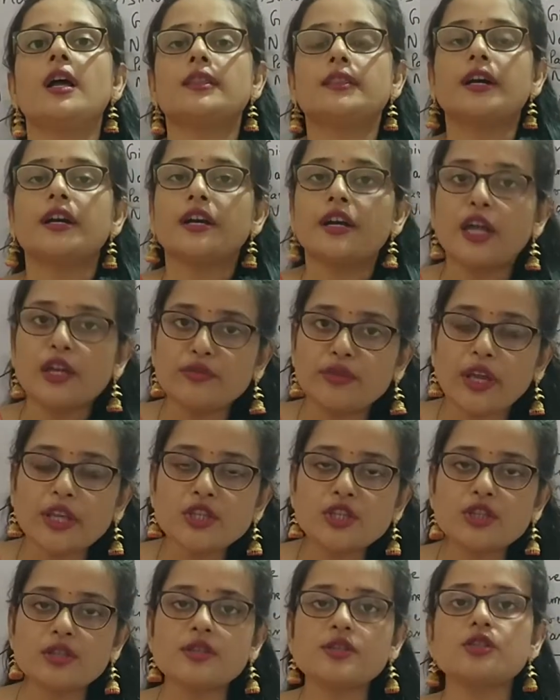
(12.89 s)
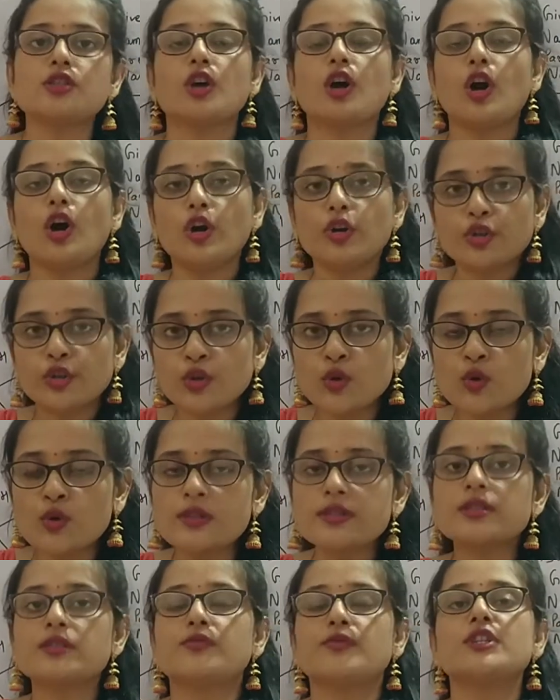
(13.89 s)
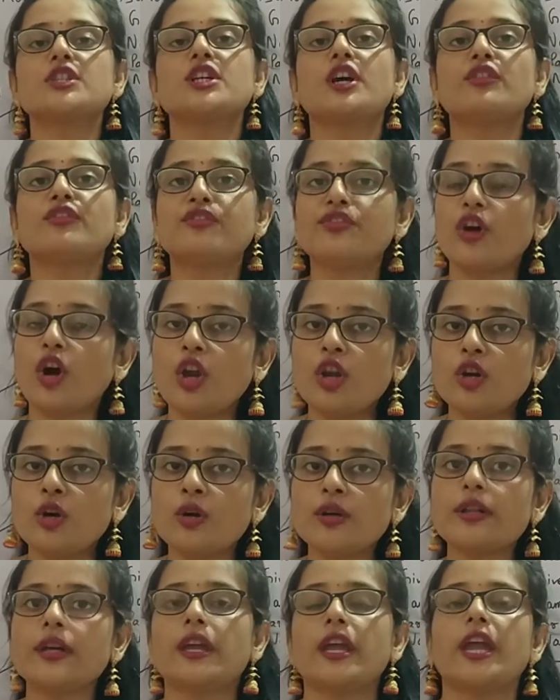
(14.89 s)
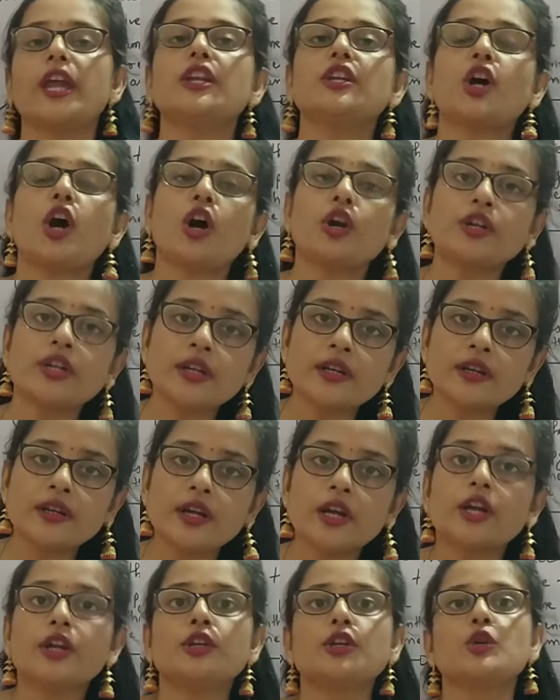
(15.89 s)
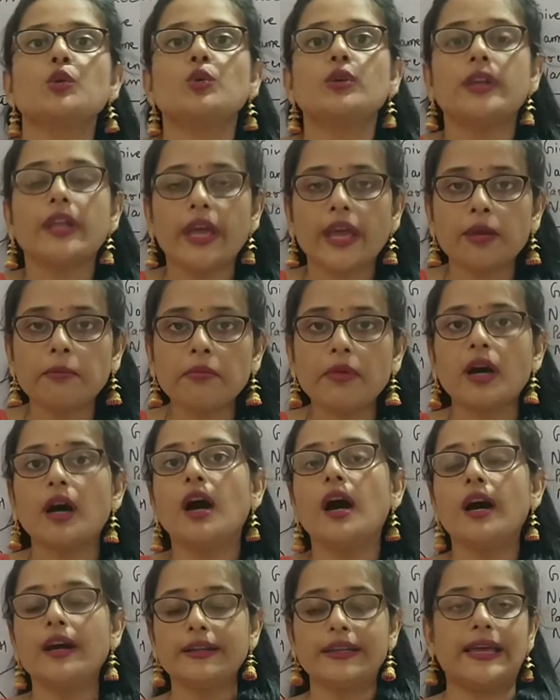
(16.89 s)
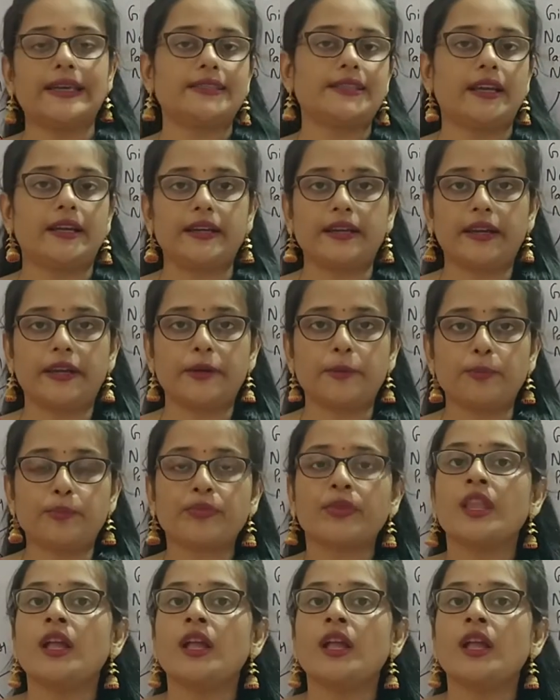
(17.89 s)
the conventions or rules which are followed in order to name a disaccharide.